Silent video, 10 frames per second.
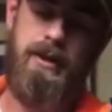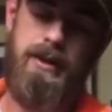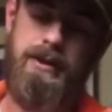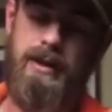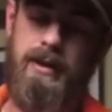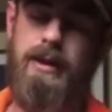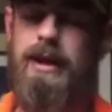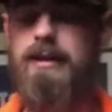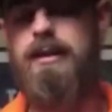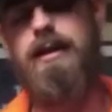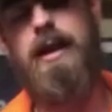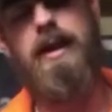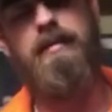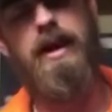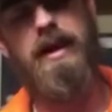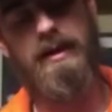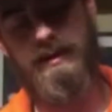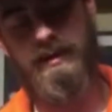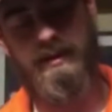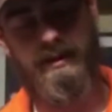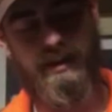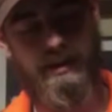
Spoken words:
These are Alaska game bags.